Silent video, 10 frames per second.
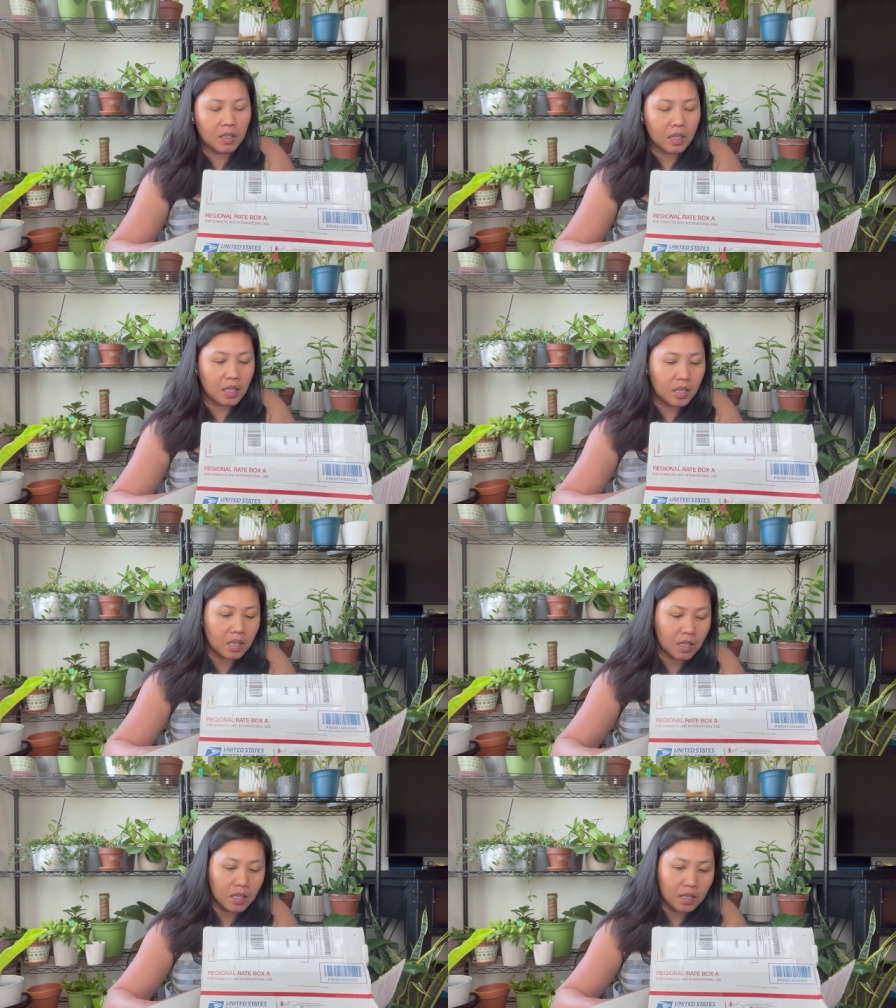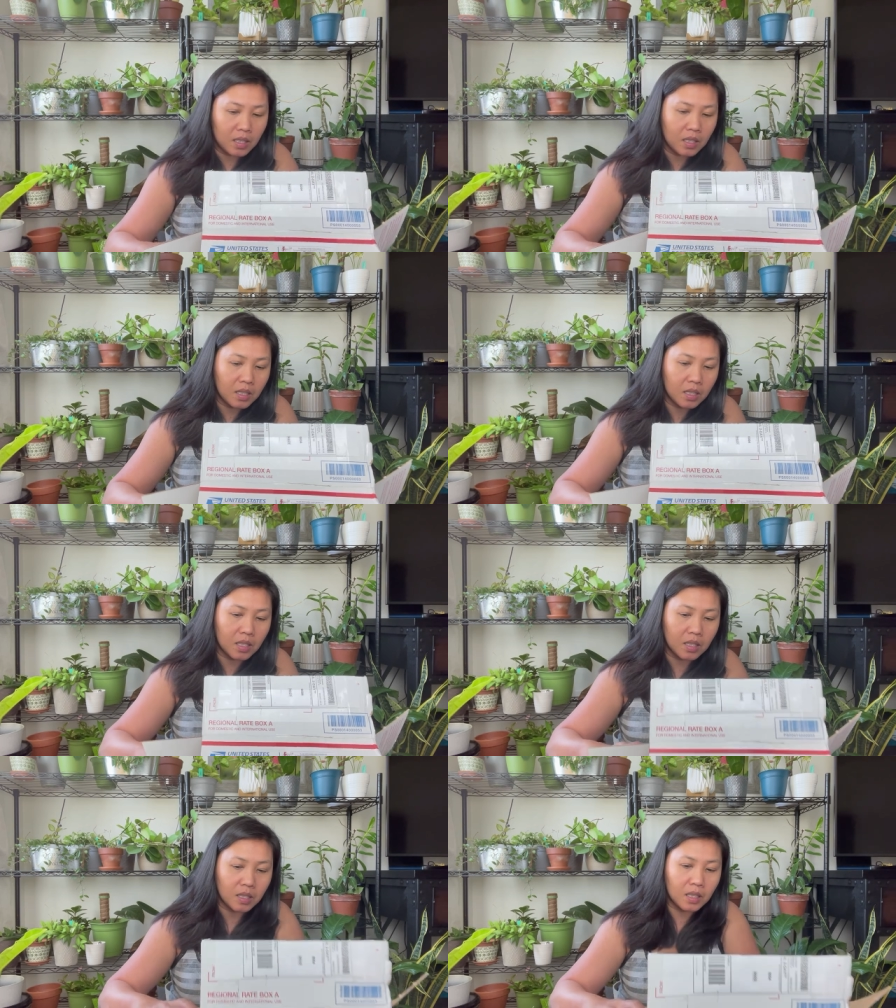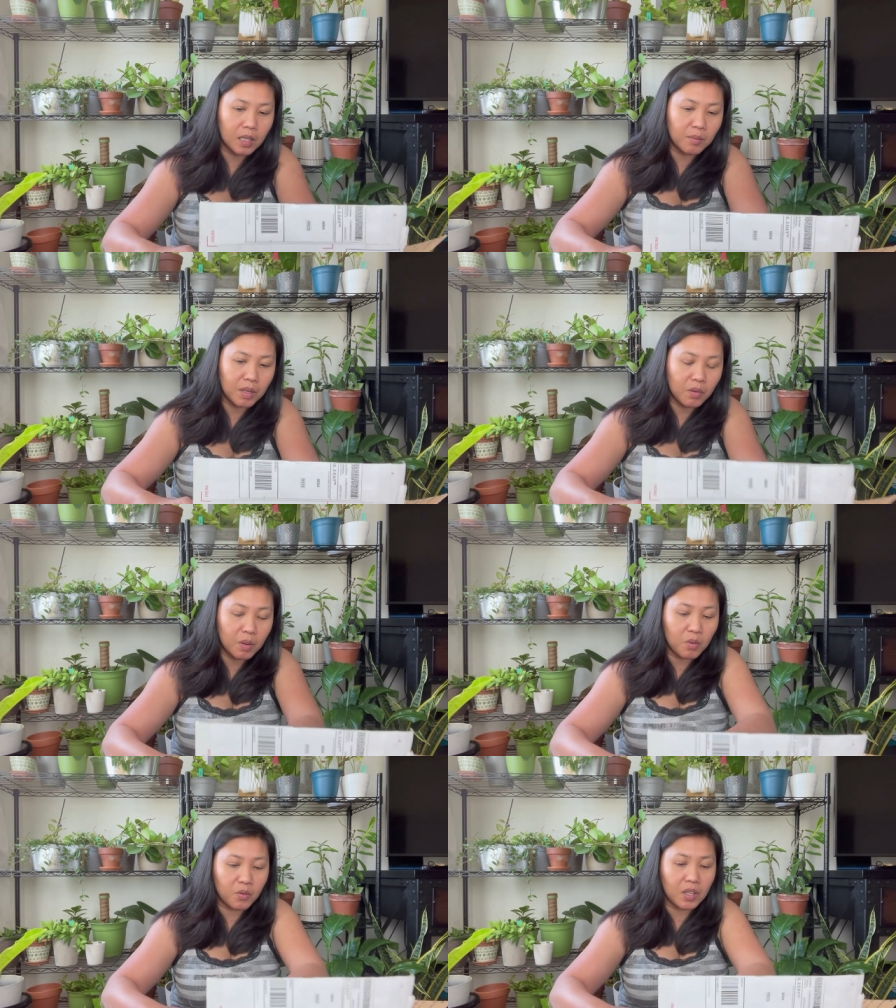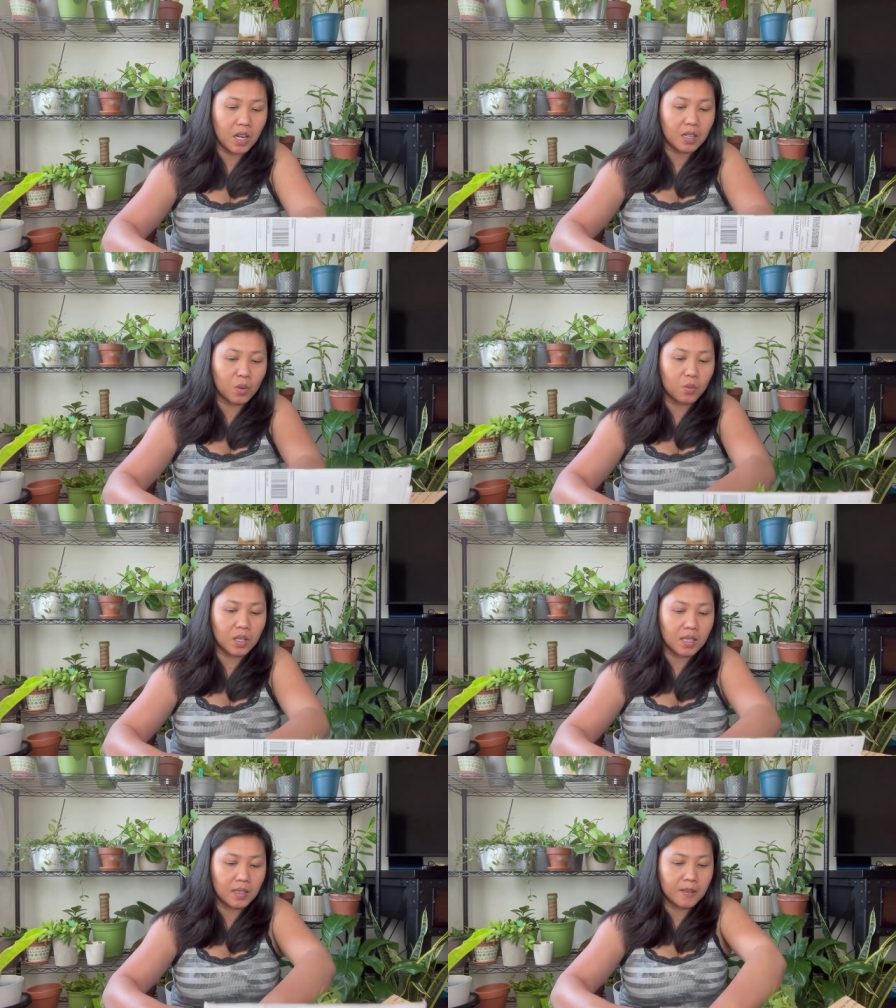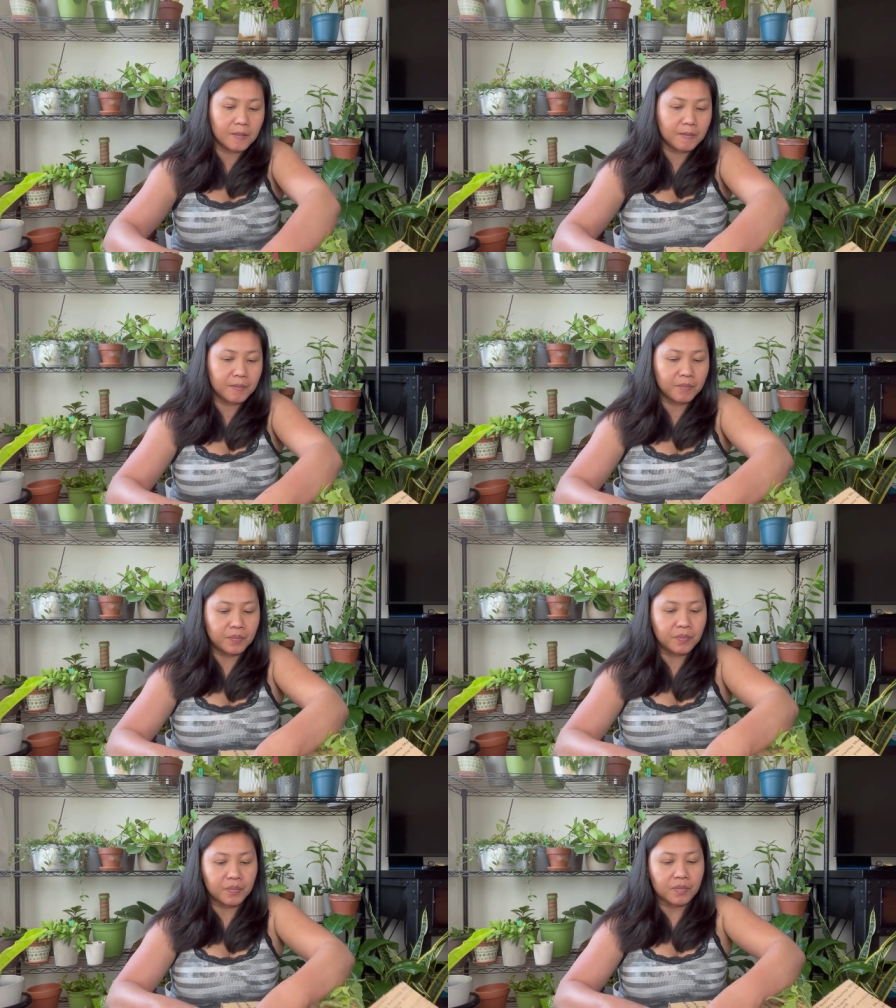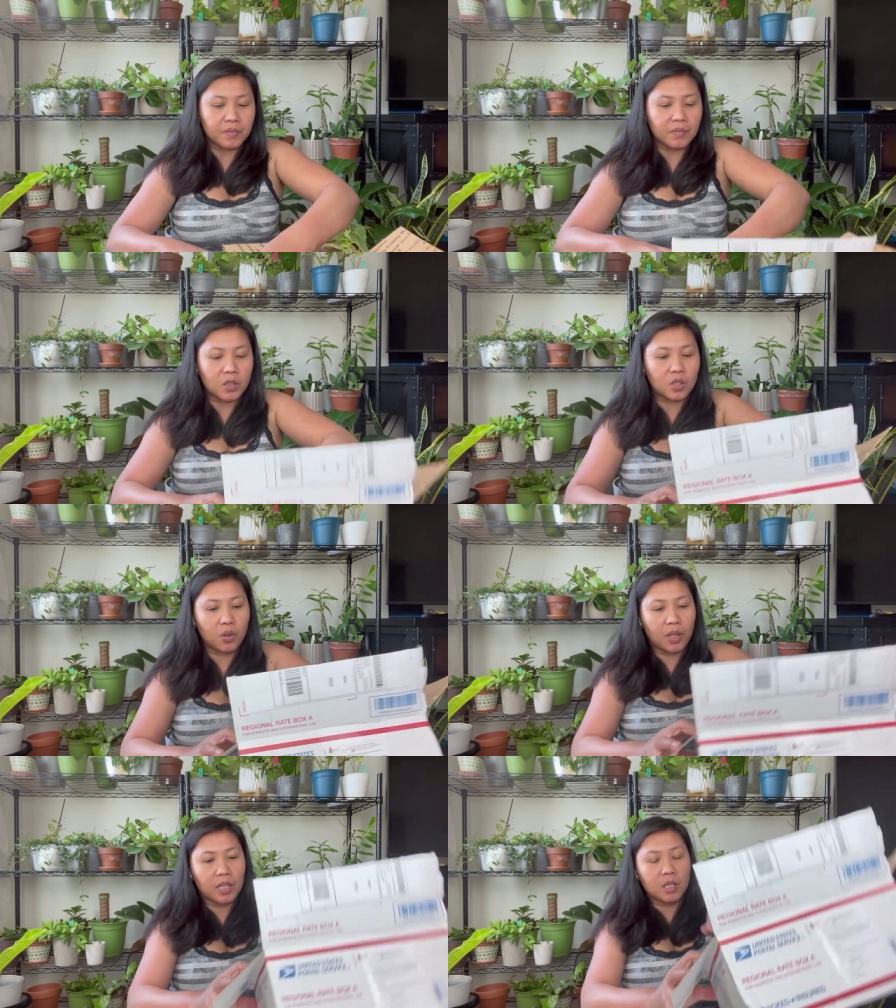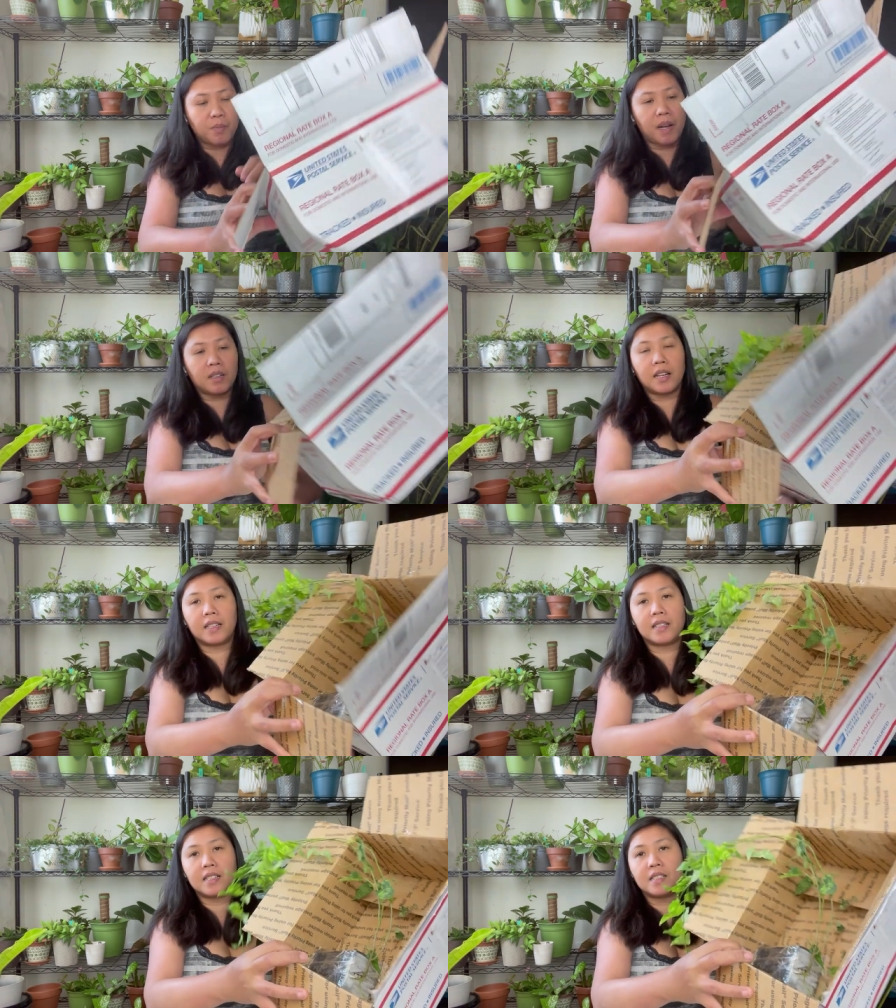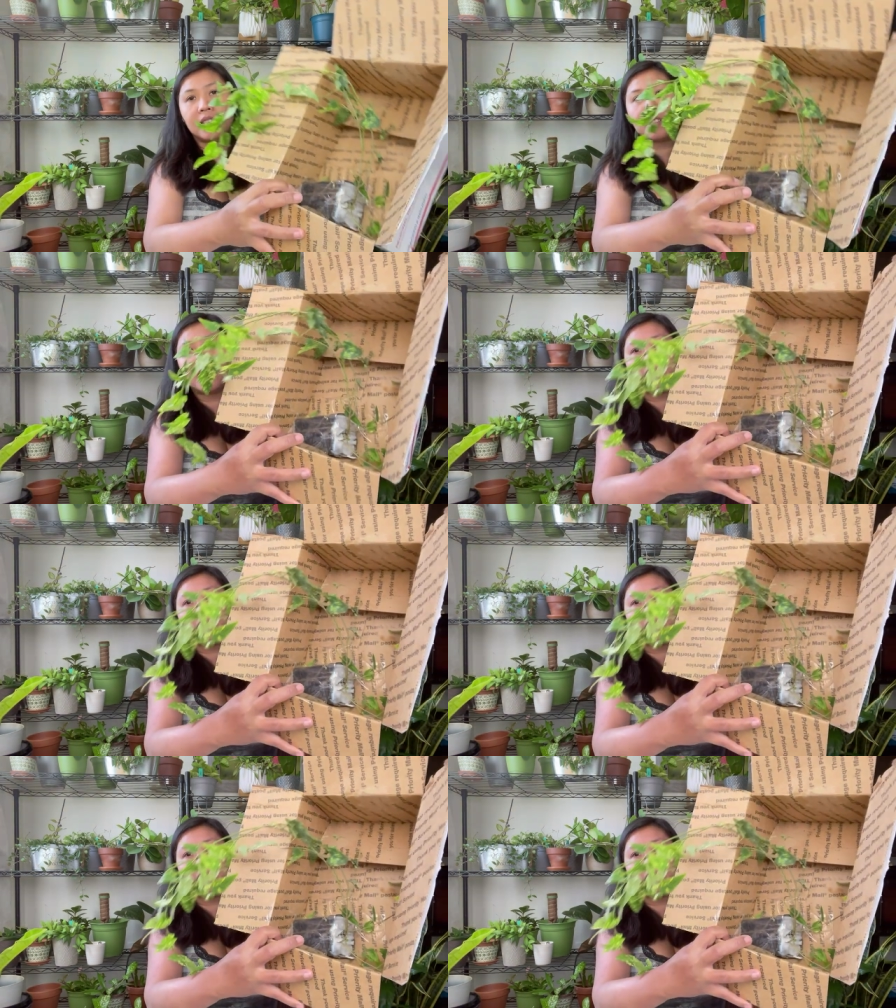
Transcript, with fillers: And let me remove the other one. So it's packed like this, it's